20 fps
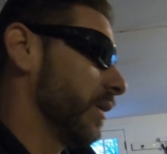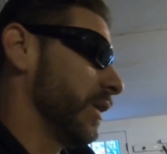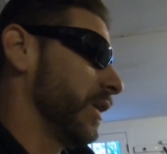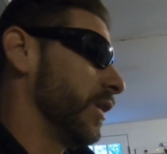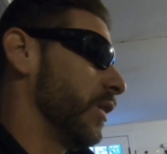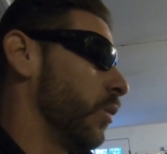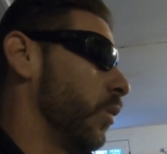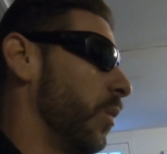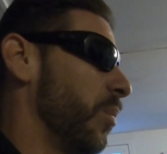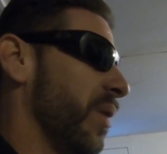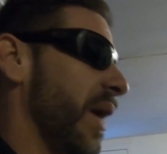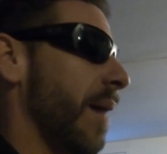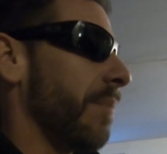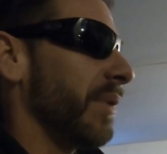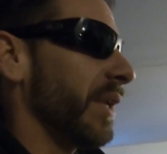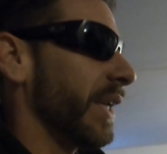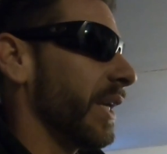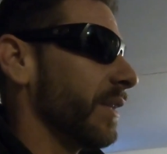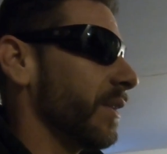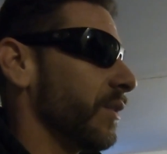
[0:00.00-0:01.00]
You know, we'll
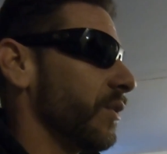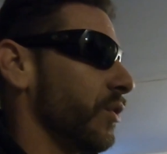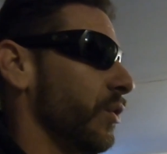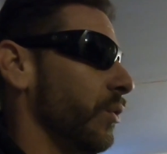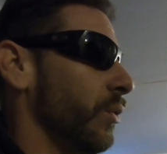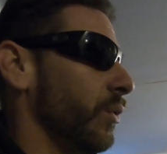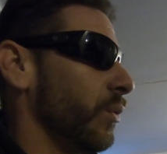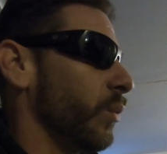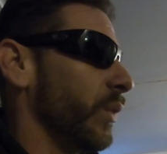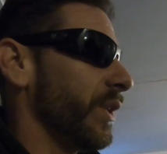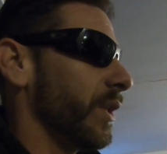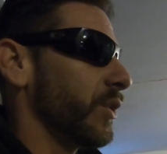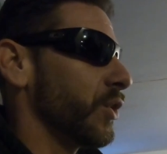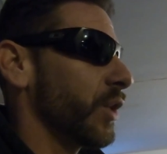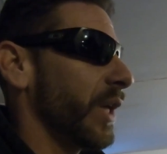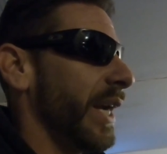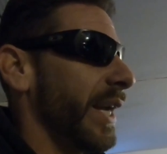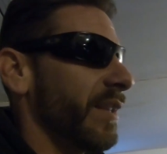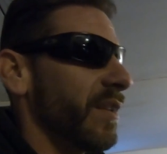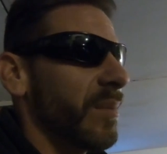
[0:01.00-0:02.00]
probably get the tune with the
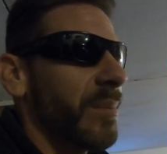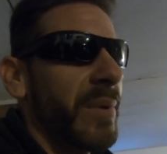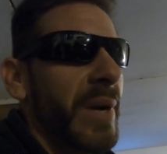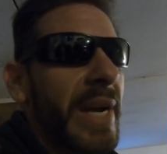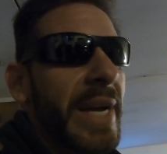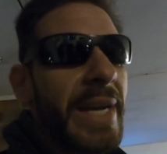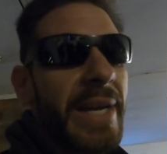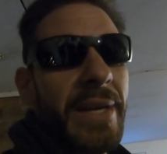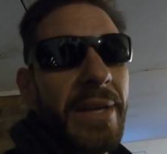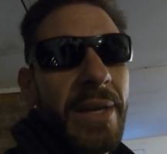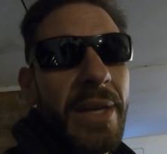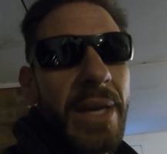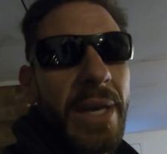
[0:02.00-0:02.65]
trans brake.